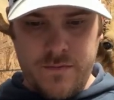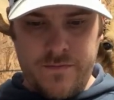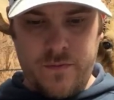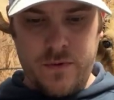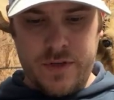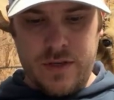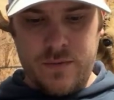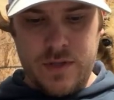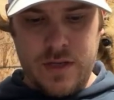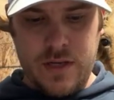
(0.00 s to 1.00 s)
14,
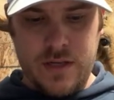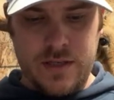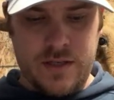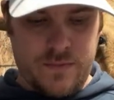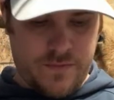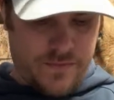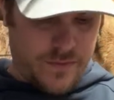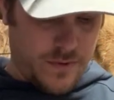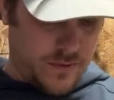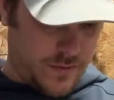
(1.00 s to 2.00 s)
what the heck is this one
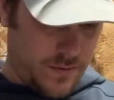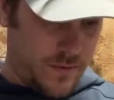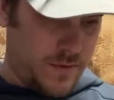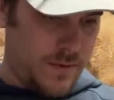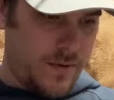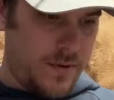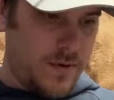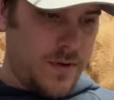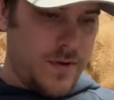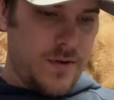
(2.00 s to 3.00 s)
for?
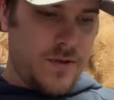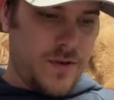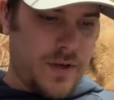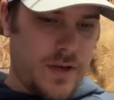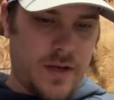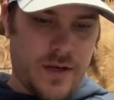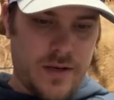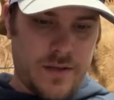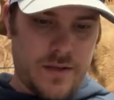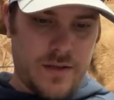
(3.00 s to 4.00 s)
So I
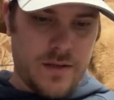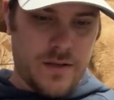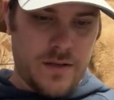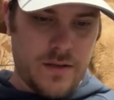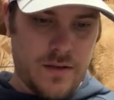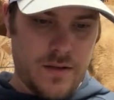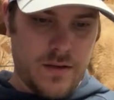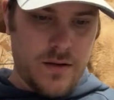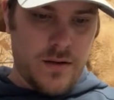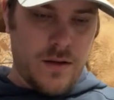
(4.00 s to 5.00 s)
got
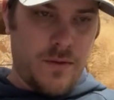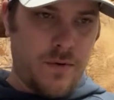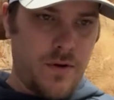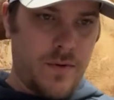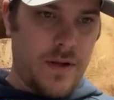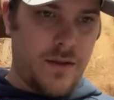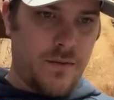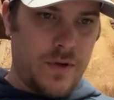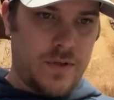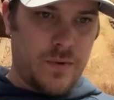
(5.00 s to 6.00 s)
308 and
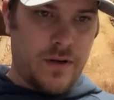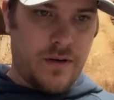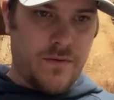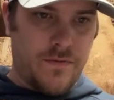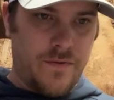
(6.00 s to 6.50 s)
312.